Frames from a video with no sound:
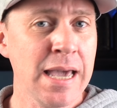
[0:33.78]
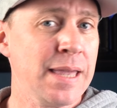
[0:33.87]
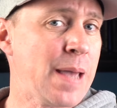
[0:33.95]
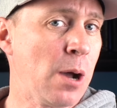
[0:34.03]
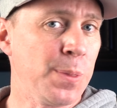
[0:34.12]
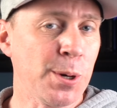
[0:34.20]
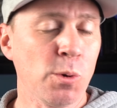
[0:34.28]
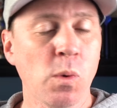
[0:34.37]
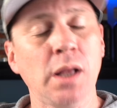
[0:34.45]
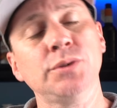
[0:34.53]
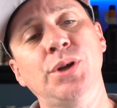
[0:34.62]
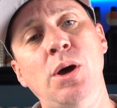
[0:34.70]
Now they're
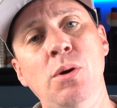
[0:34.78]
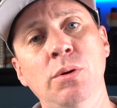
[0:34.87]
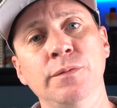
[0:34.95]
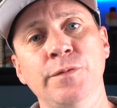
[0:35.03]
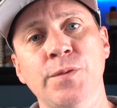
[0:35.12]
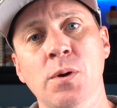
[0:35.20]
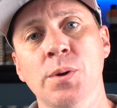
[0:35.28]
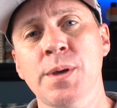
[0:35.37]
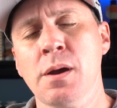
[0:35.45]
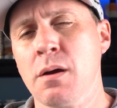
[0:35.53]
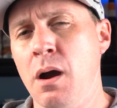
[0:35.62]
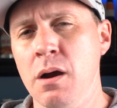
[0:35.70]
well known for
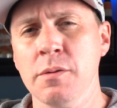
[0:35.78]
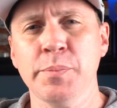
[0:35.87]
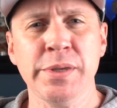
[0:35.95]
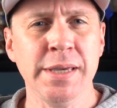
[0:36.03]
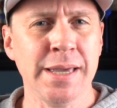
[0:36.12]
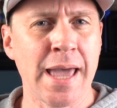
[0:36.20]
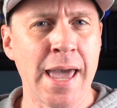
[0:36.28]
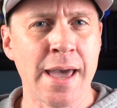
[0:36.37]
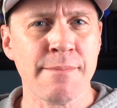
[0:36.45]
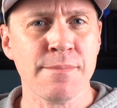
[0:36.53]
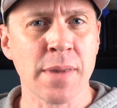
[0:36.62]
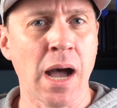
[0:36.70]
their
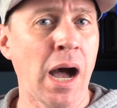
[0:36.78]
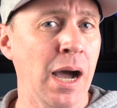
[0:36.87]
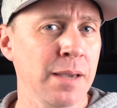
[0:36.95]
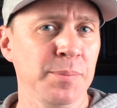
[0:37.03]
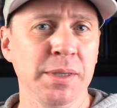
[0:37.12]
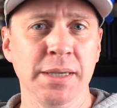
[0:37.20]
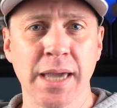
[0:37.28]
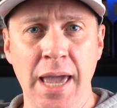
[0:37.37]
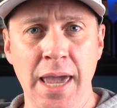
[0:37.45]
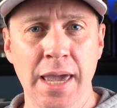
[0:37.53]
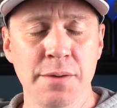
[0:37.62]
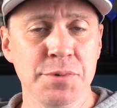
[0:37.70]
RPM
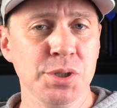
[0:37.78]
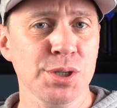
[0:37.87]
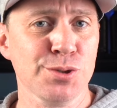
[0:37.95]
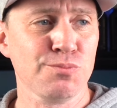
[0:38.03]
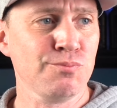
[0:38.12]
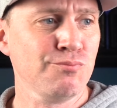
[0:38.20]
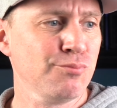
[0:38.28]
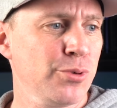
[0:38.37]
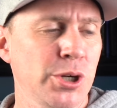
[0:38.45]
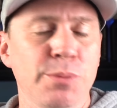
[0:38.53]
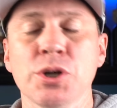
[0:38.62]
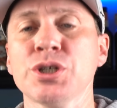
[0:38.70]
IPA, which is
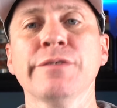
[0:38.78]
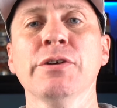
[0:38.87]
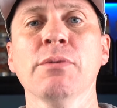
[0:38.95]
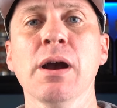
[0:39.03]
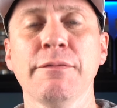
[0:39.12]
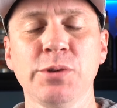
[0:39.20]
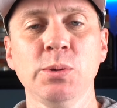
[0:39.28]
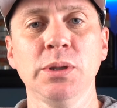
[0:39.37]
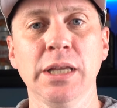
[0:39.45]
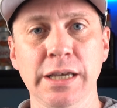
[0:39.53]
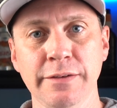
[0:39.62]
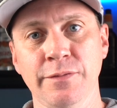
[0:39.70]
pretty much everywhere if you
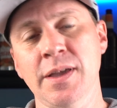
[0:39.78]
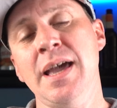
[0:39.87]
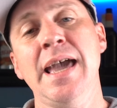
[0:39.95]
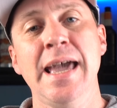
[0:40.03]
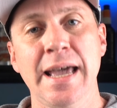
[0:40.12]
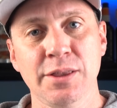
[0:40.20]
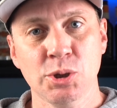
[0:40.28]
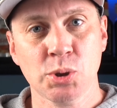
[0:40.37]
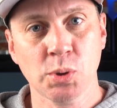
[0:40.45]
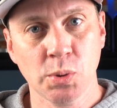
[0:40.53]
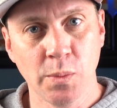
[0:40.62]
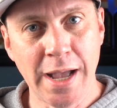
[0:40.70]
live in the
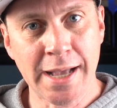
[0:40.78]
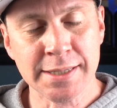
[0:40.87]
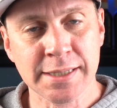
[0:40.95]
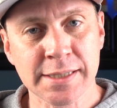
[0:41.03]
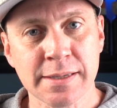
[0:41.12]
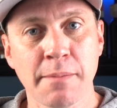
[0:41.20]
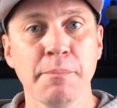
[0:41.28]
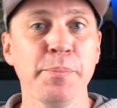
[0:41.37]
Northwest,